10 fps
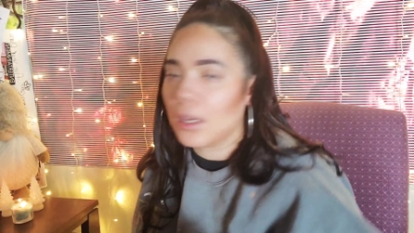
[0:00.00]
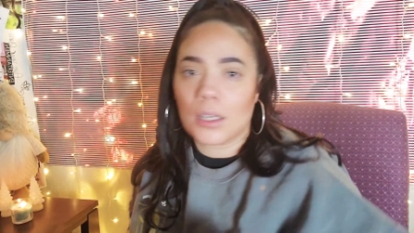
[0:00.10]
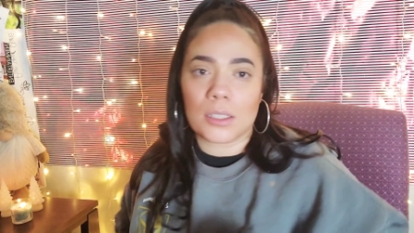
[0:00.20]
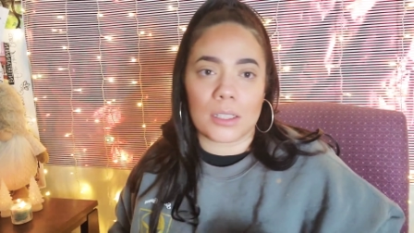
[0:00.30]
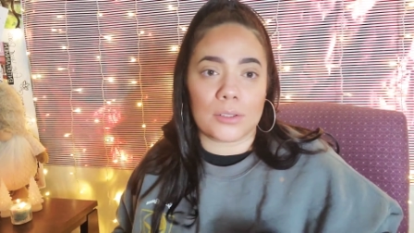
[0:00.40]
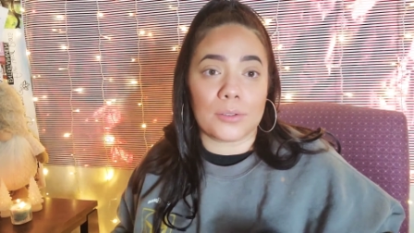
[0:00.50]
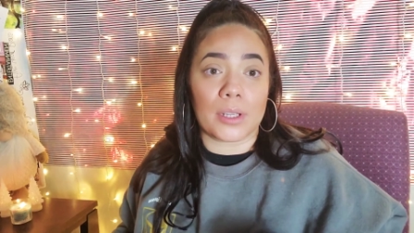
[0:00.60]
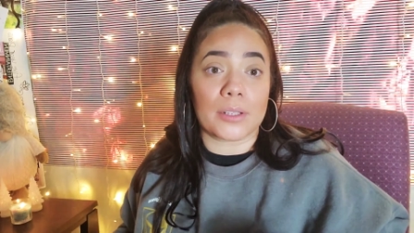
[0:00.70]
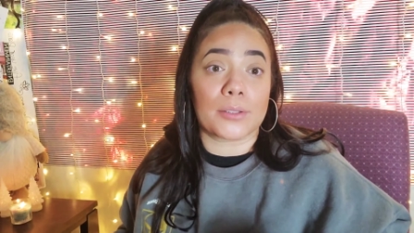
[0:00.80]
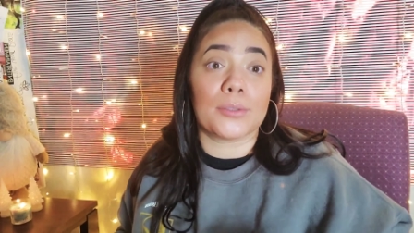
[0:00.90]
I was like, dude,
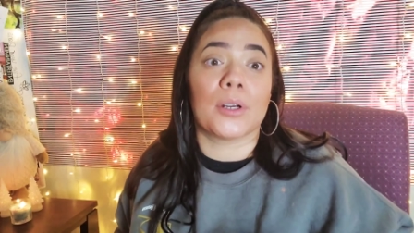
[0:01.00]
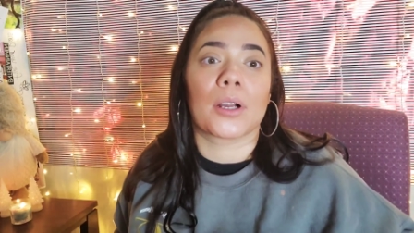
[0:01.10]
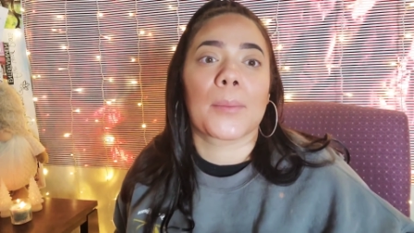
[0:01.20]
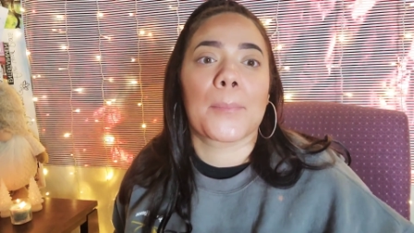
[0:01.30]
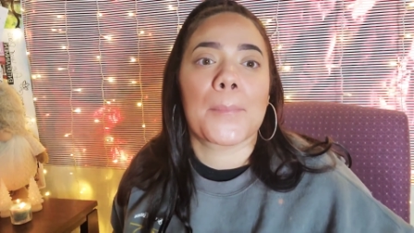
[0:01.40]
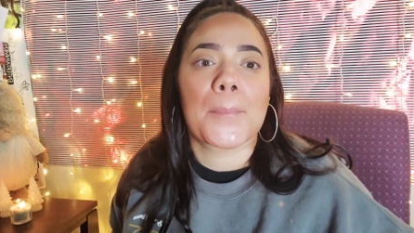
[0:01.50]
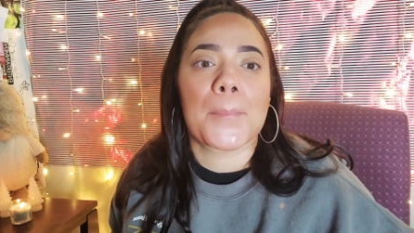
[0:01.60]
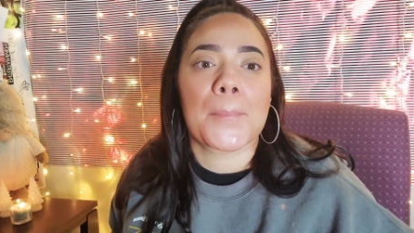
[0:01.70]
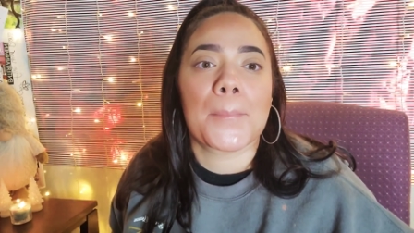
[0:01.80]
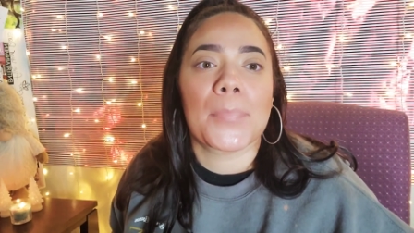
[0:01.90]
that was too dark.
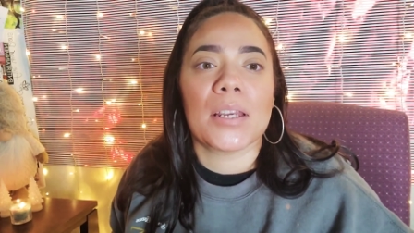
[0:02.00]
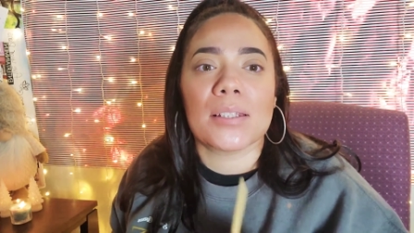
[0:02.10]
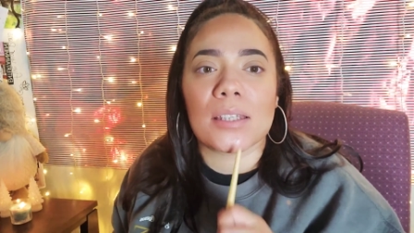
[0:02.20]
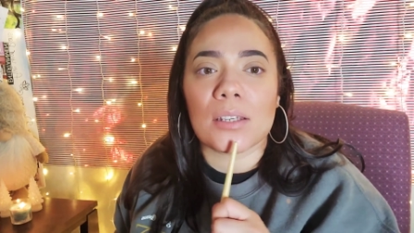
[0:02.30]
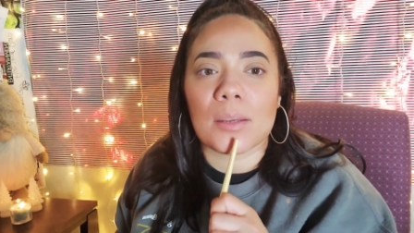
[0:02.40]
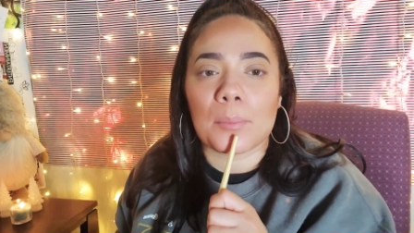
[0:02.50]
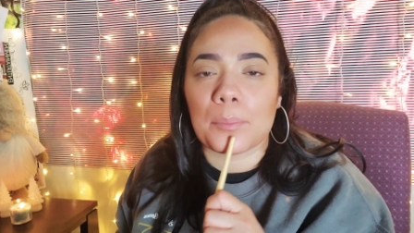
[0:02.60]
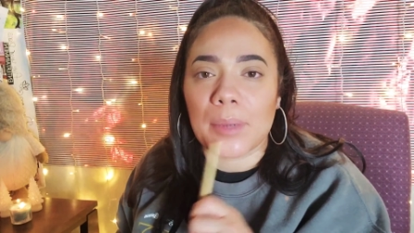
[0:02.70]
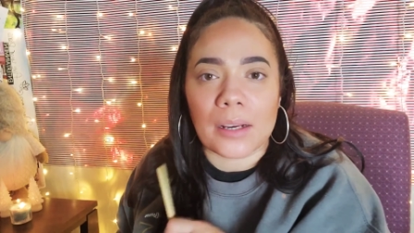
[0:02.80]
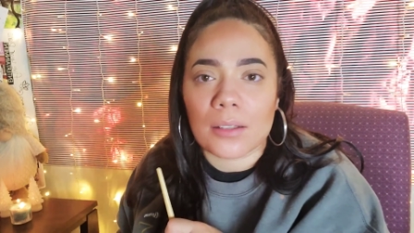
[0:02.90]
But you see, you can
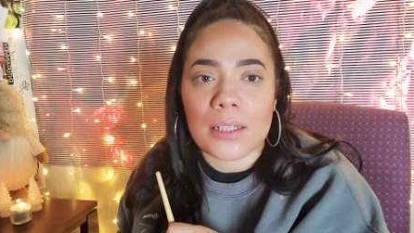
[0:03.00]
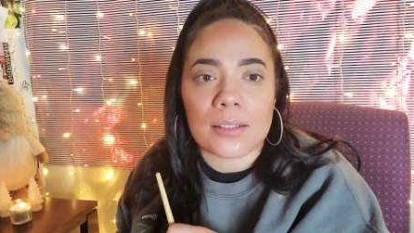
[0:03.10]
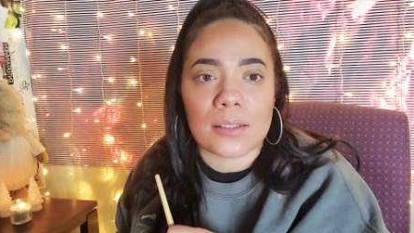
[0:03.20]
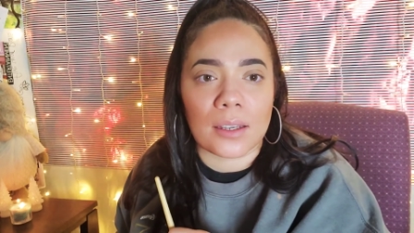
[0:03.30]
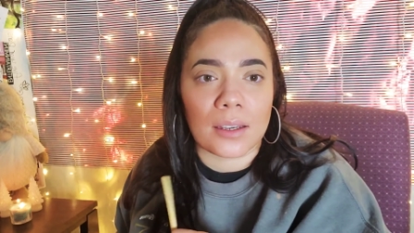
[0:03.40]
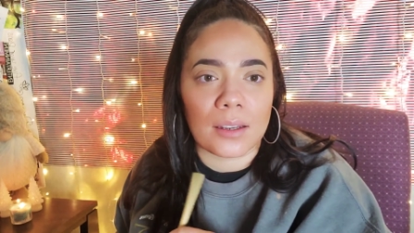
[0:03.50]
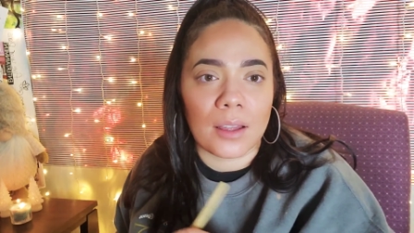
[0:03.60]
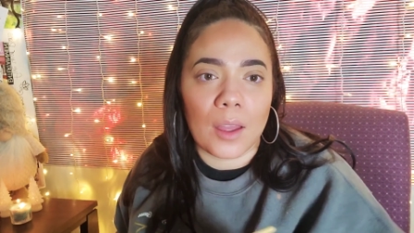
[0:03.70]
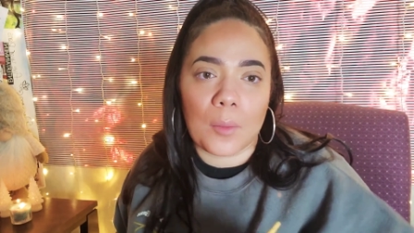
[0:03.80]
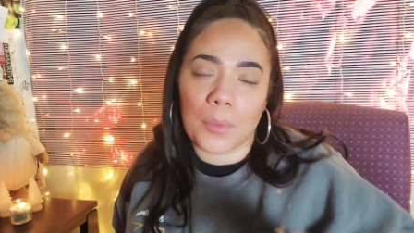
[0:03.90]
barely see it,
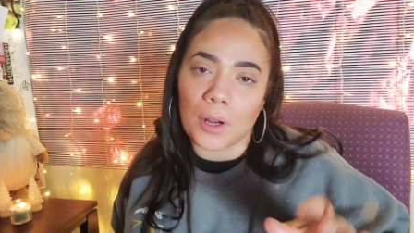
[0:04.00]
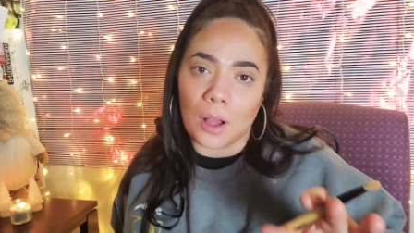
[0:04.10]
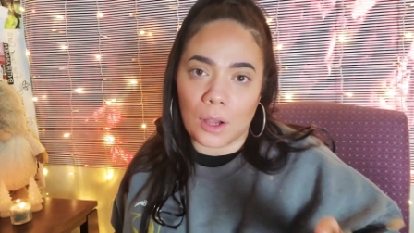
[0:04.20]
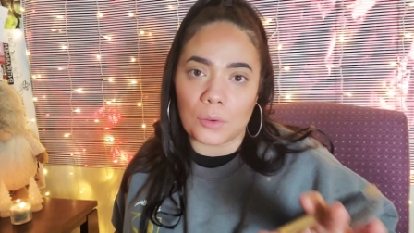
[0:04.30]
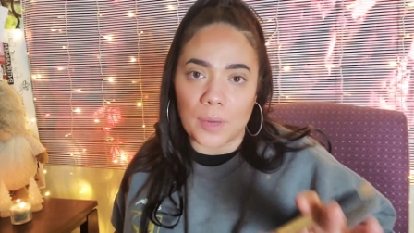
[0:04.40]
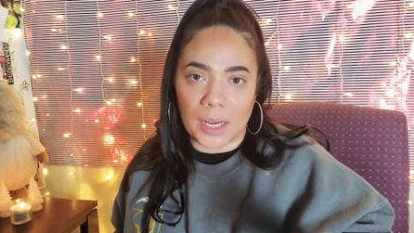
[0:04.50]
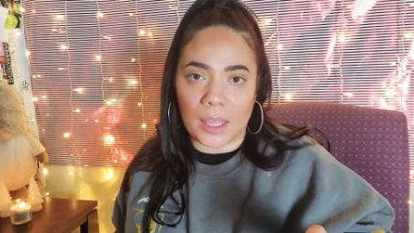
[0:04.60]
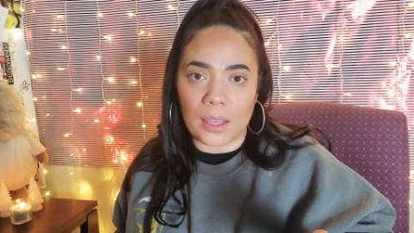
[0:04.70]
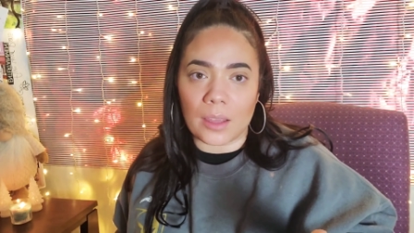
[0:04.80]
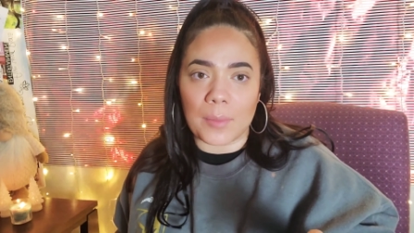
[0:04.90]
but
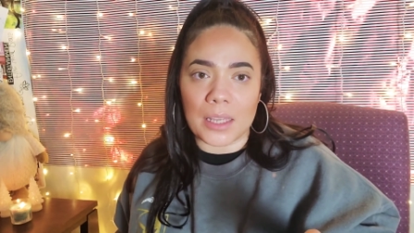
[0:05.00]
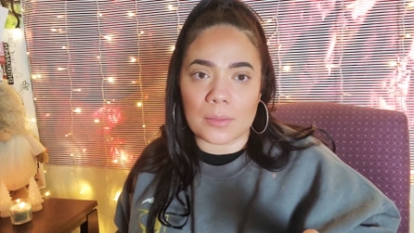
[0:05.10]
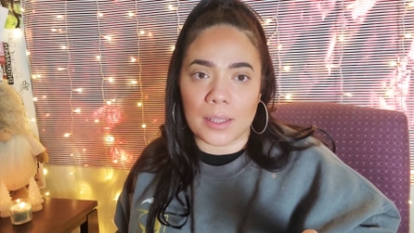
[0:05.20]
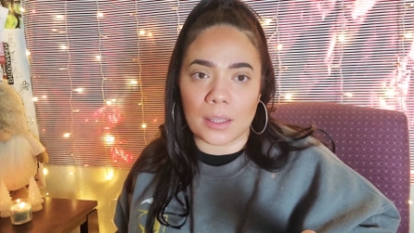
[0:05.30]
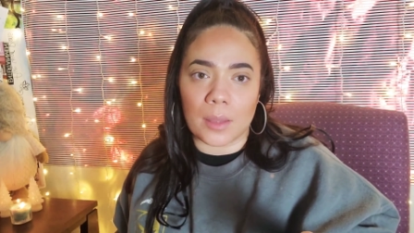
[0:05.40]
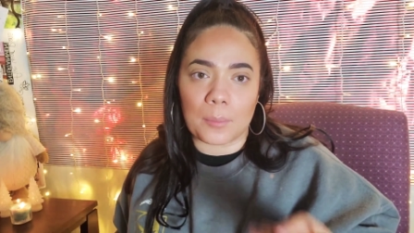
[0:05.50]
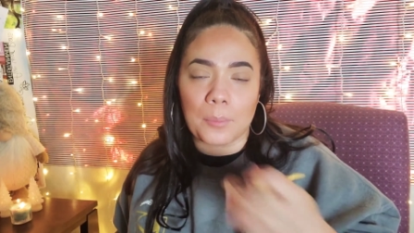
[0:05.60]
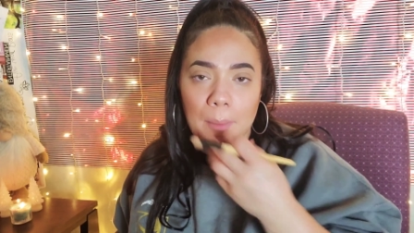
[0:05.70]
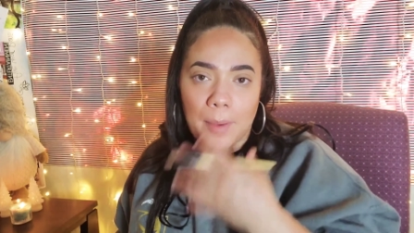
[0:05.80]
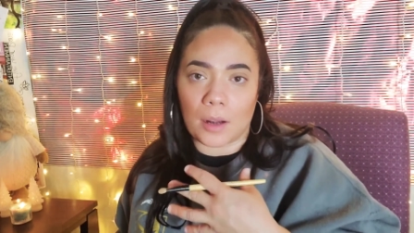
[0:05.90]
already it makes my
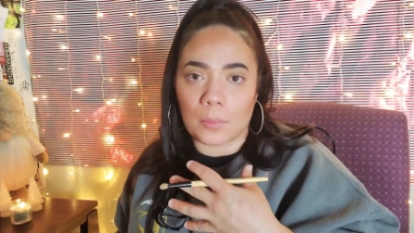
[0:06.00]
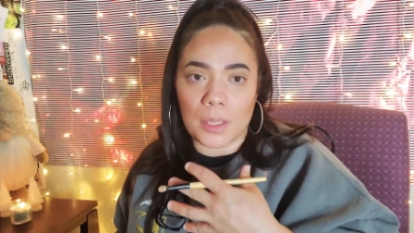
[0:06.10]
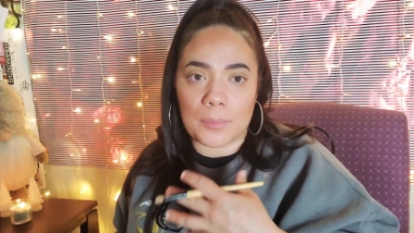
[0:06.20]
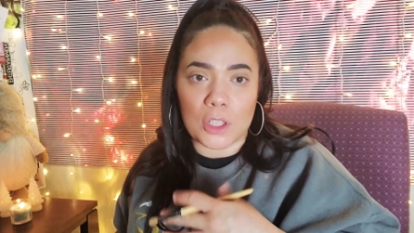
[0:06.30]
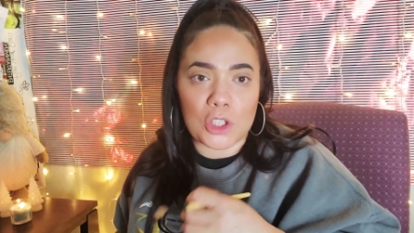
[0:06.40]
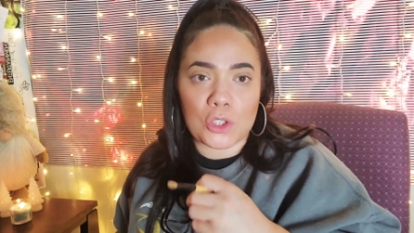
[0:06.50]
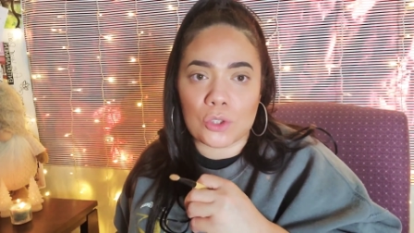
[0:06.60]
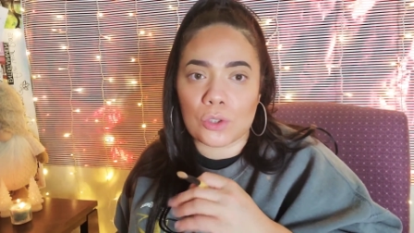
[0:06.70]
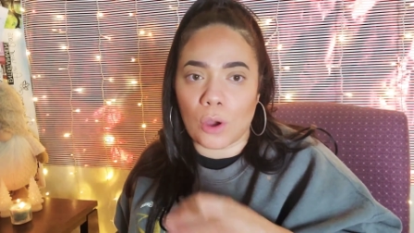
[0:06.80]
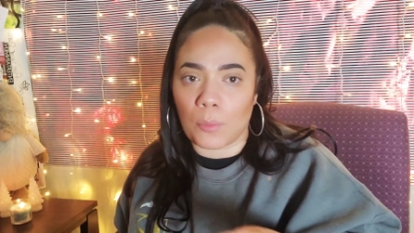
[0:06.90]
bottom lip look
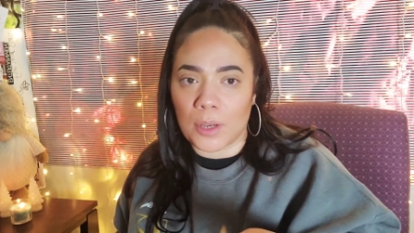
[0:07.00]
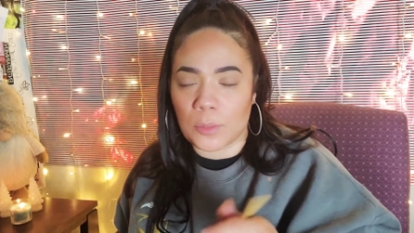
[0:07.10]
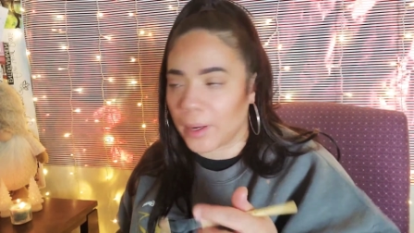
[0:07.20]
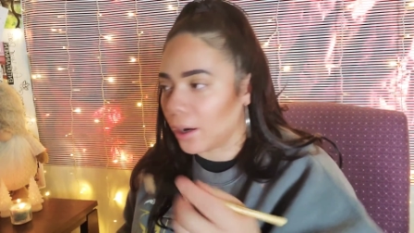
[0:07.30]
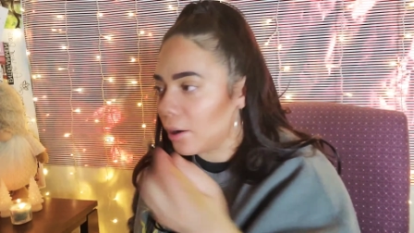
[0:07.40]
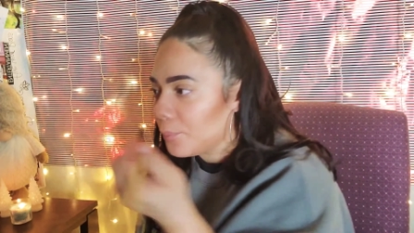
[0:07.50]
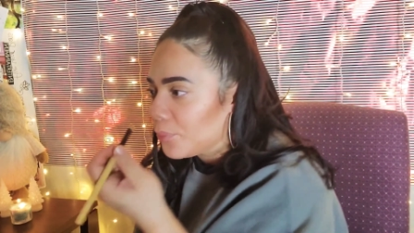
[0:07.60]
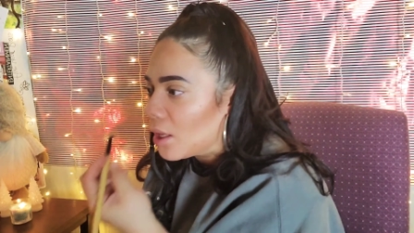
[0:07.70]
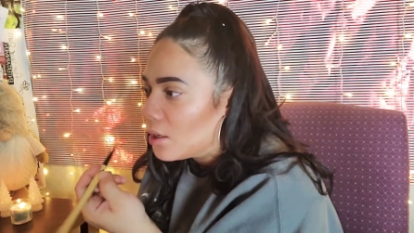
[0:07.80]
so much bigger.